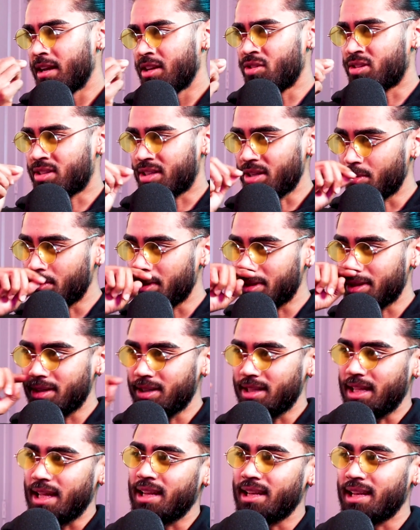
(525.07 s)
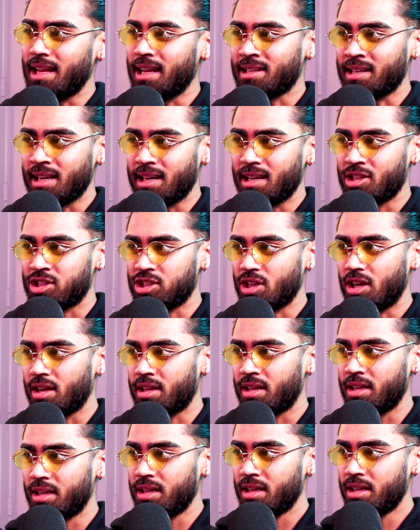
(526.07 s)
And you still with her? That's kind of
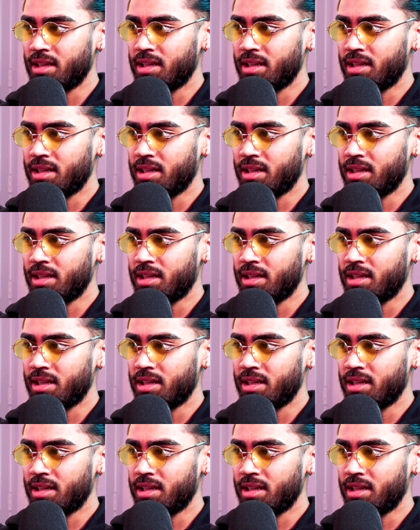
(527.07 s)
shocking.